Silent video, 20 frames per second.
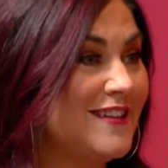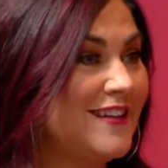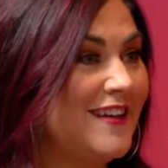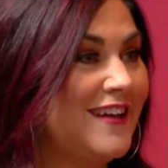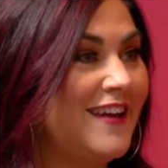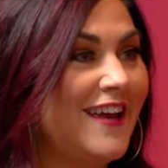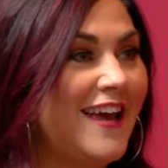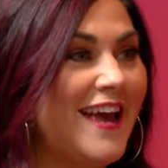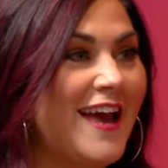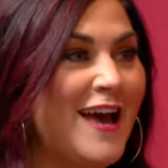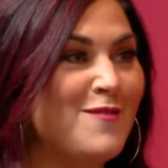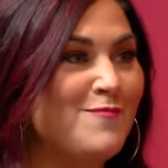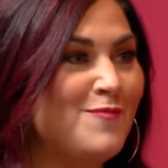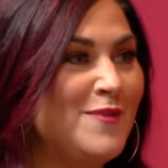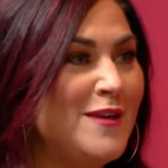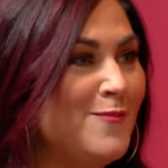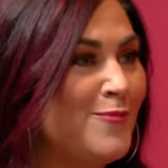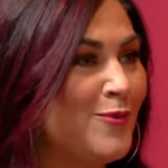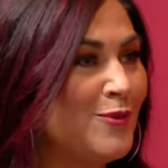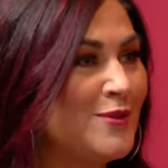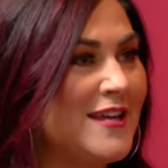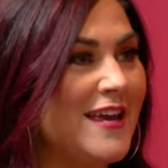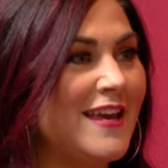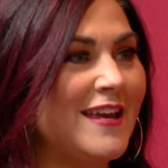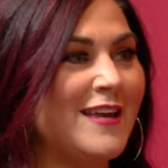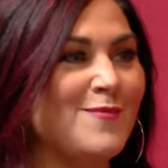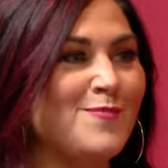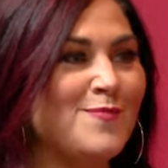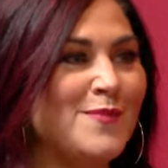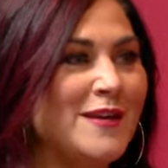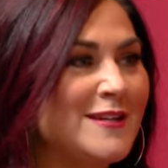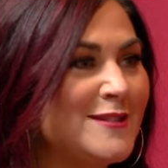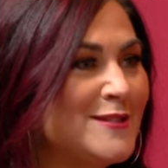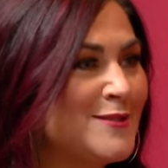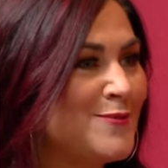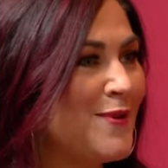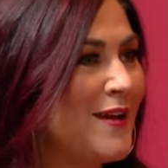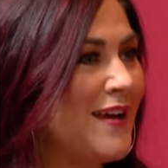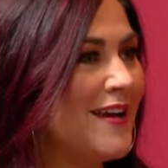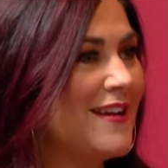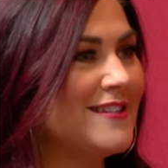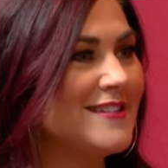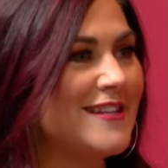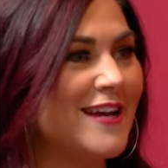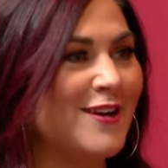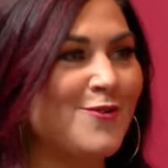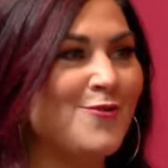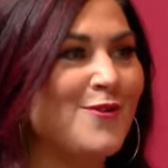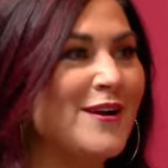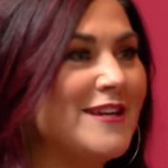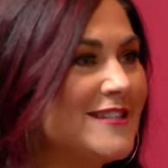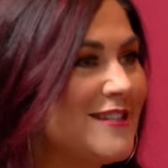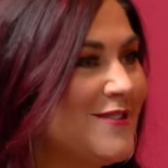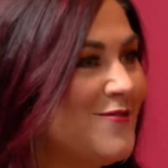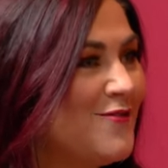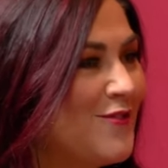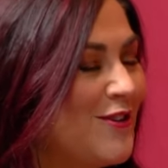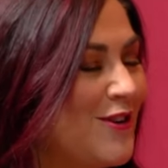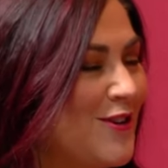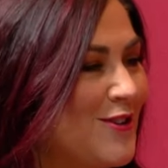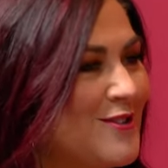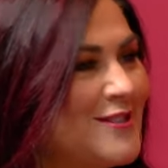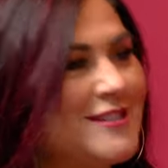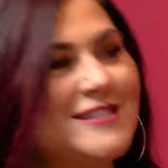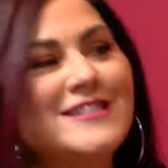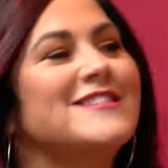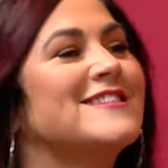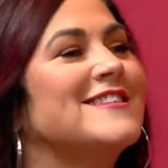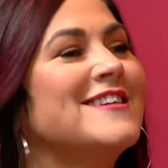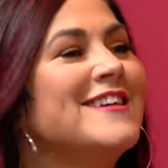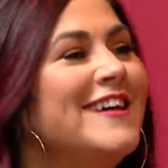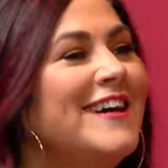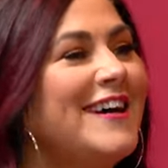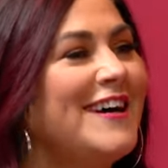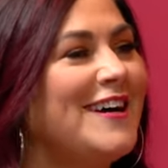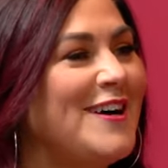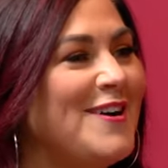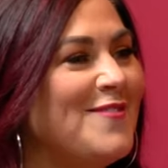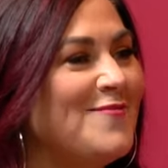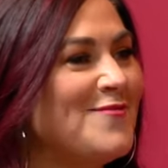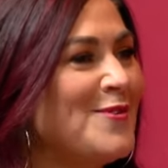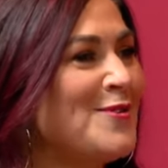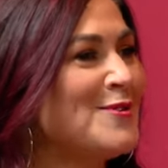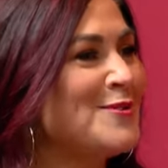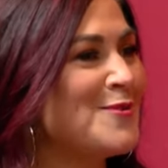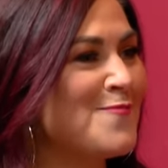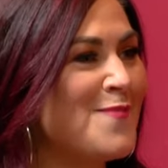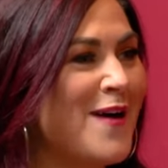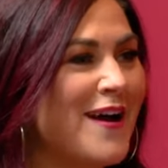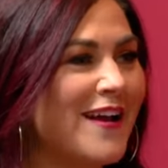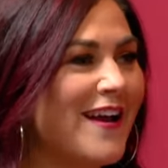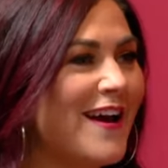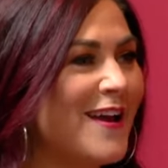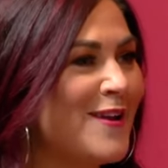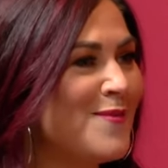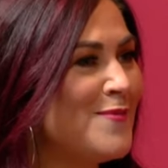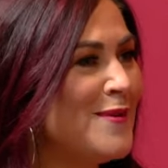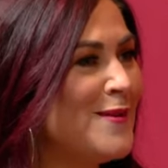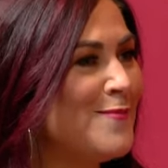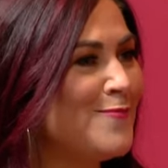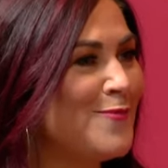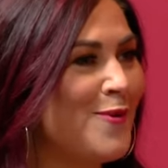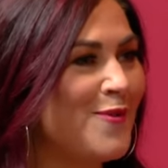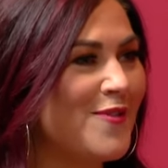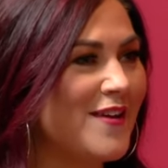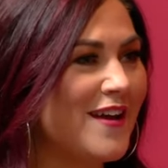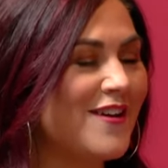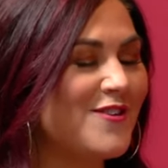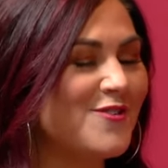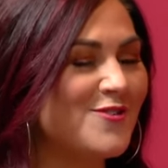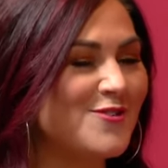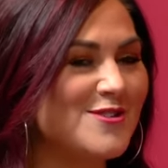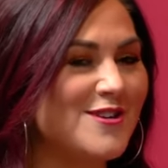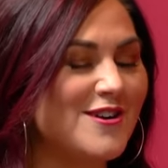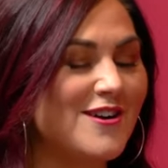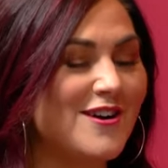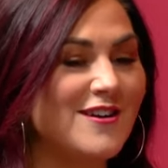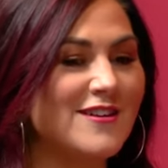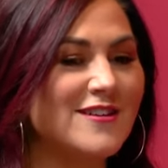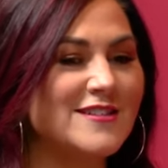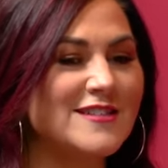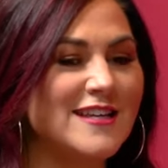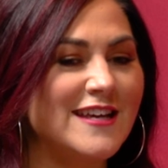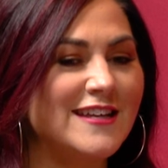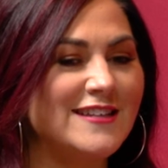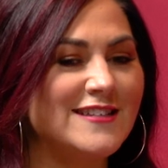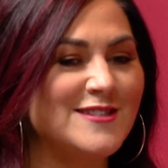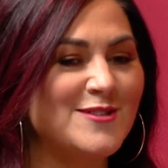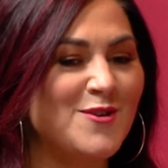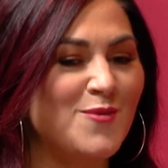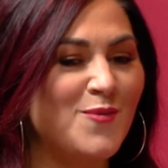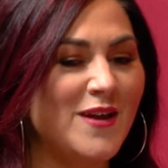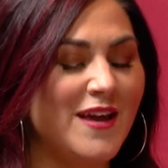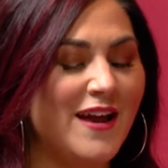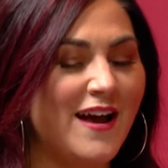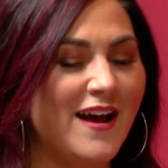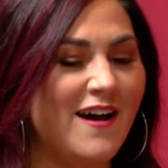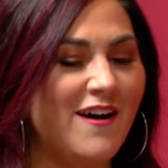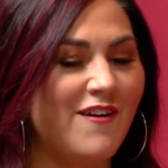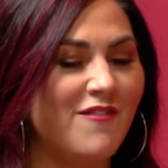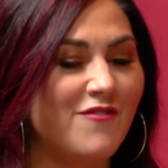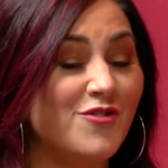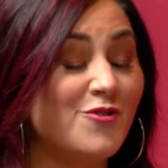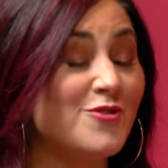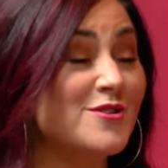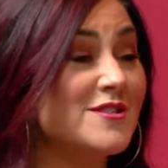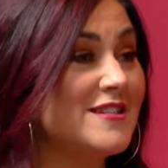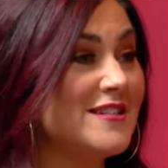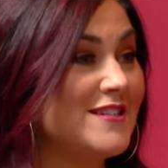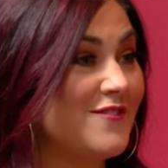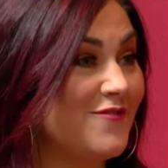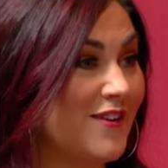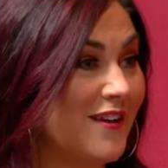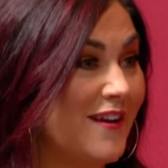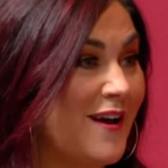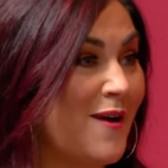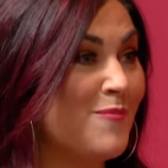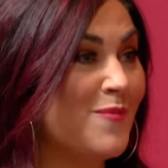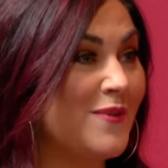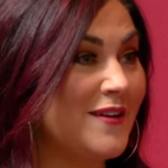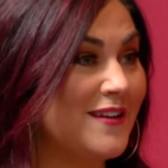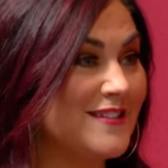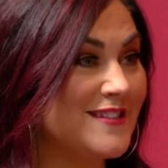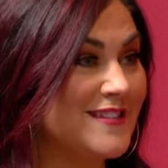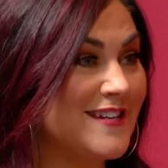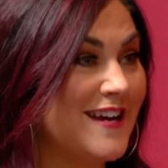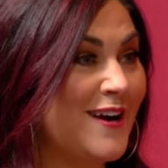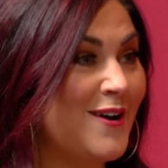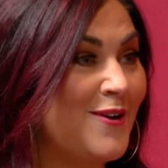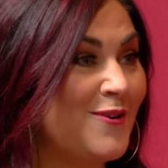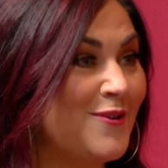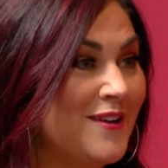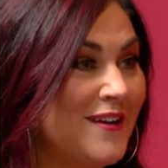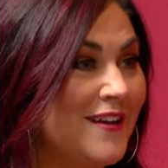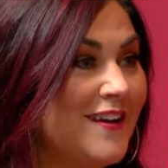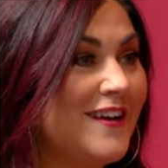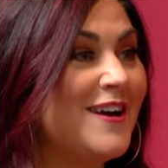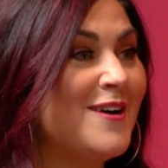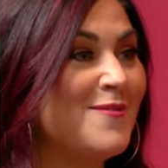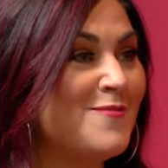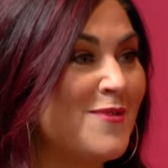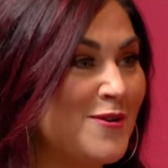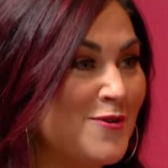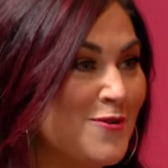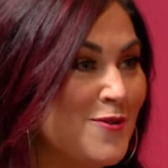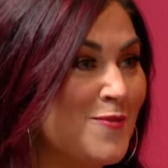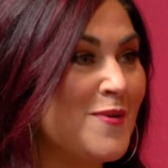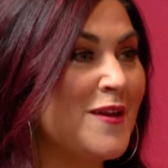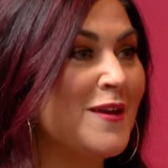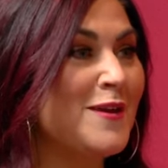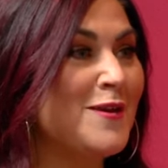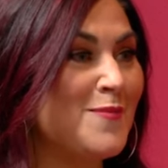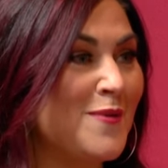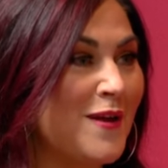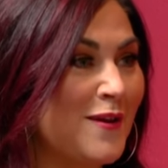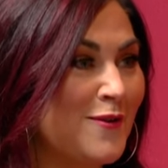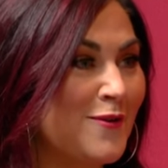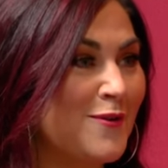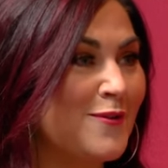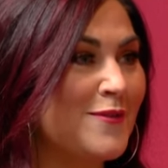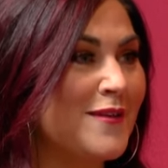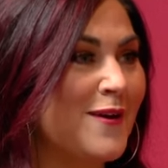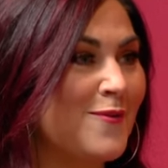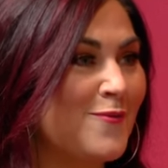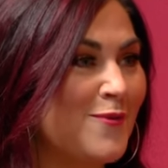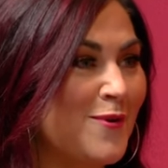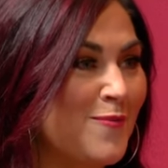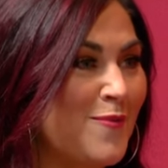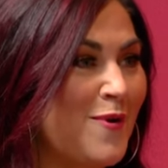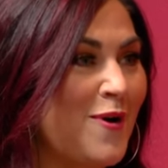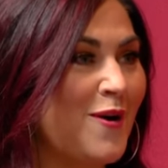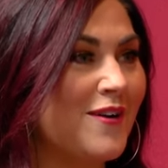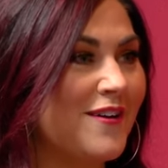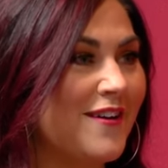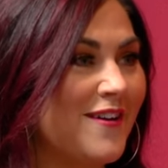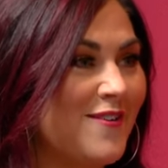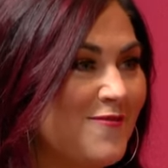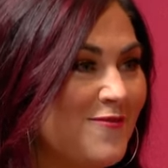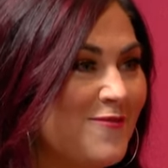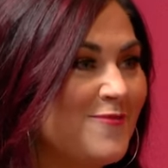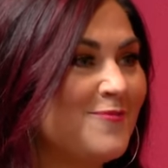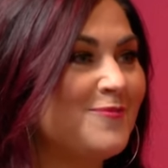Mm. And people taking big swings at crazy firsts. Yeah. Um, those are my kind of people, the underdogs. And so we have 13 different companies now wow. um, under the Pinkubator that we're a part of.